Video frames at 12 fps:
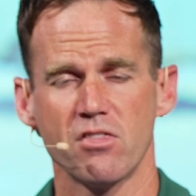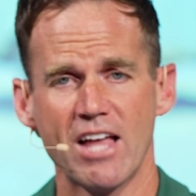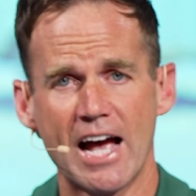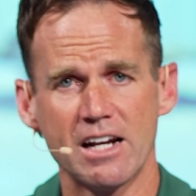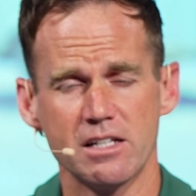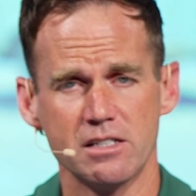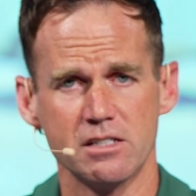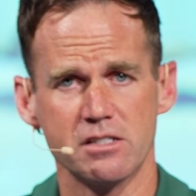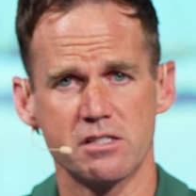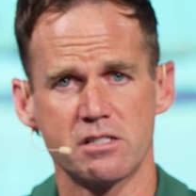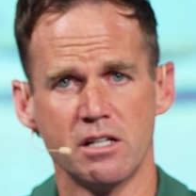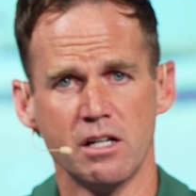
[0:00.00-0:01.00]
That
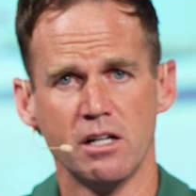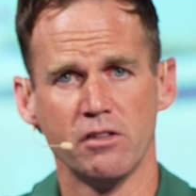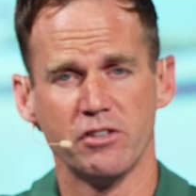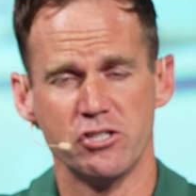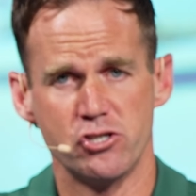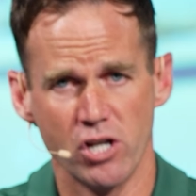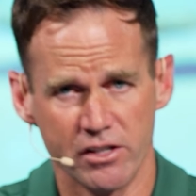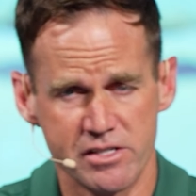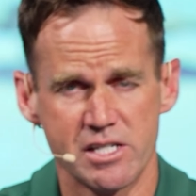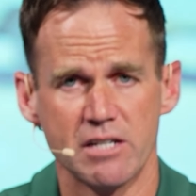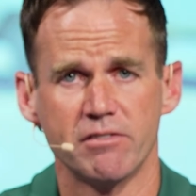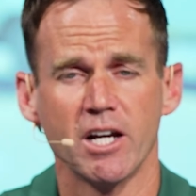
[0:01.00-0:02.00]
is the
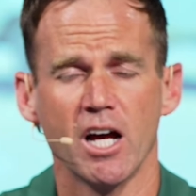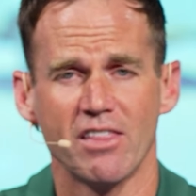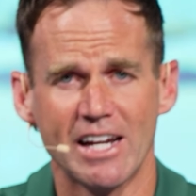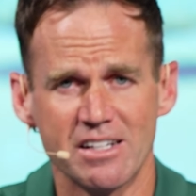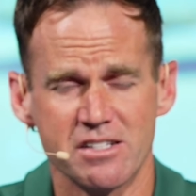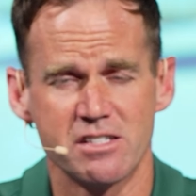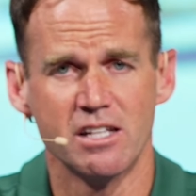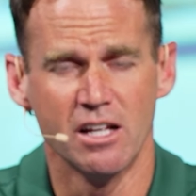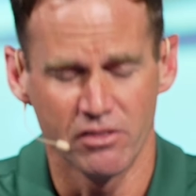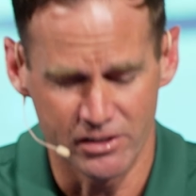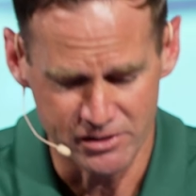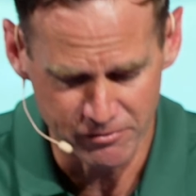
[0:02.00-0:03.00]
jealousy of God. That is
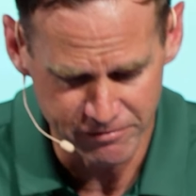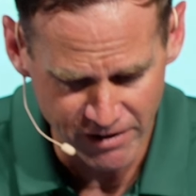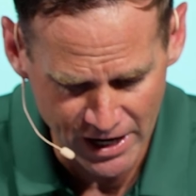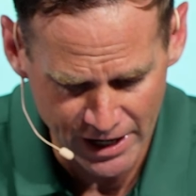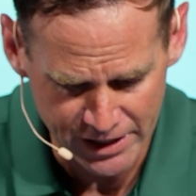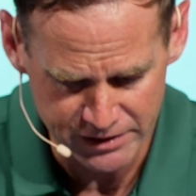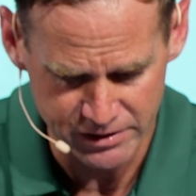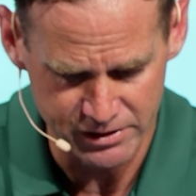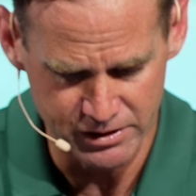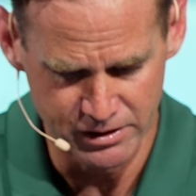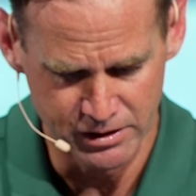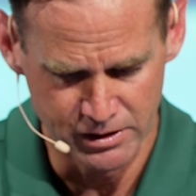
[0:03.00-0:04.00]
the divine
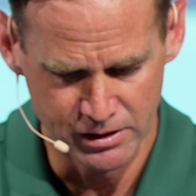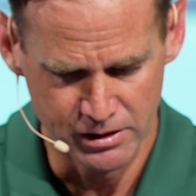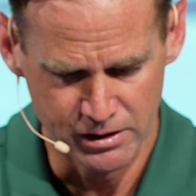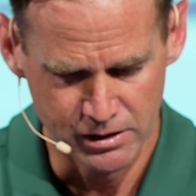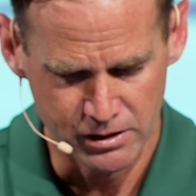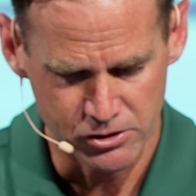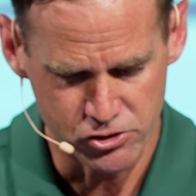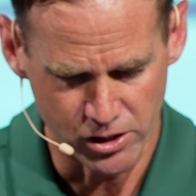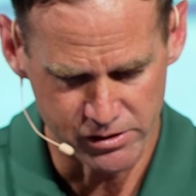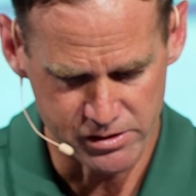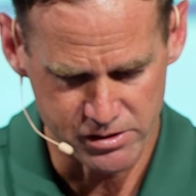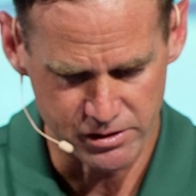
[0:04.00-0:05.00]

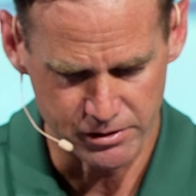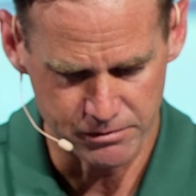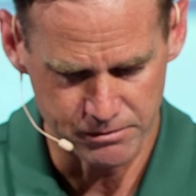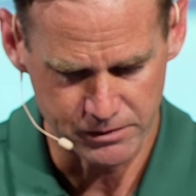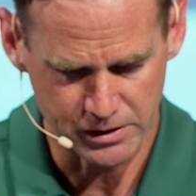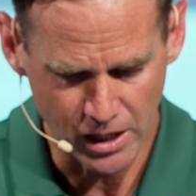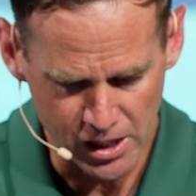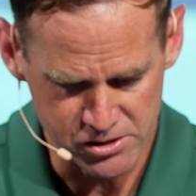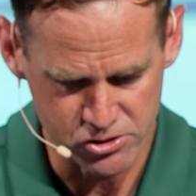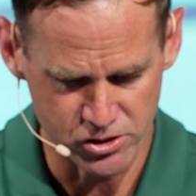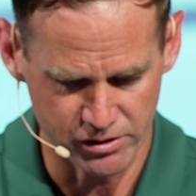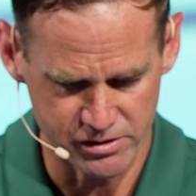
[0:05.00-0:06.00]
jealousy.
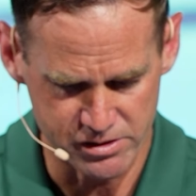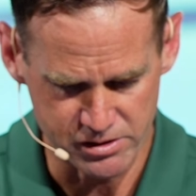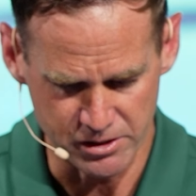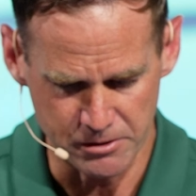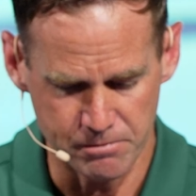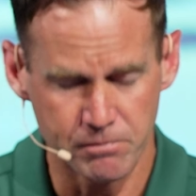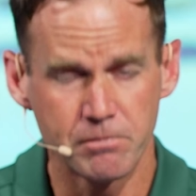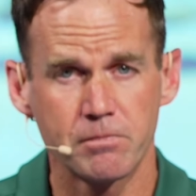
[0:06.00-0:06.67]
God's jealousy.